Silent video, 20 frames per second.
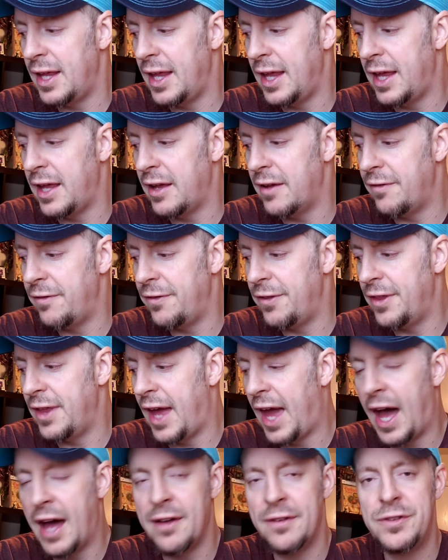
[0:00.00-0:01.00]
if
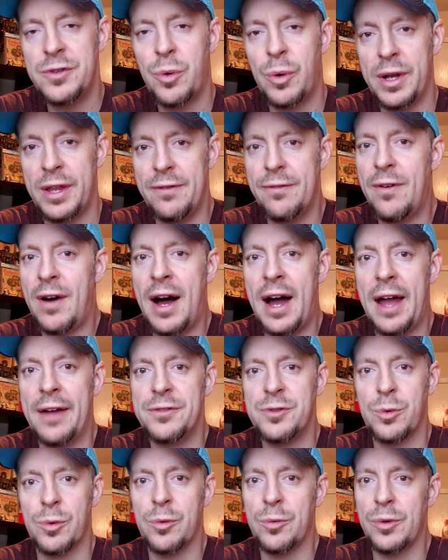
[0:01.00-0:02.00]
the out of
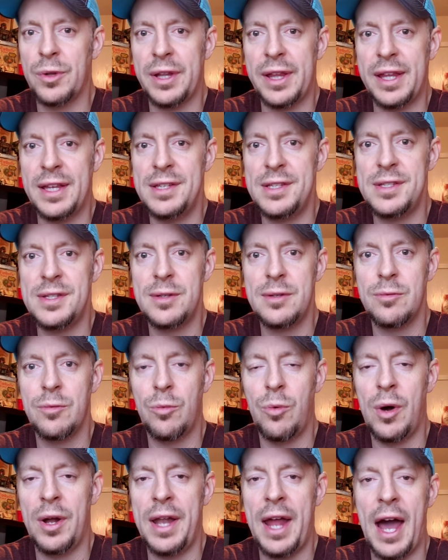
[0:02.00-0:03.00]
25s were released
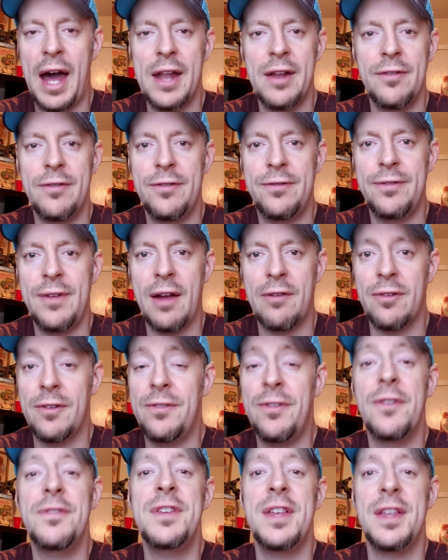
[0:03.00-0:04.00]
1 out of
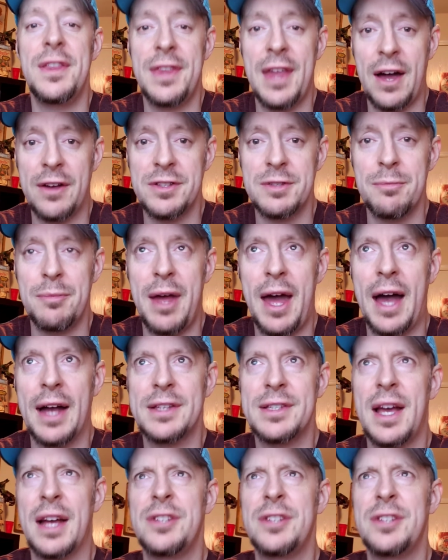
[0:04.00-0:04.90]
every 15,000 packs.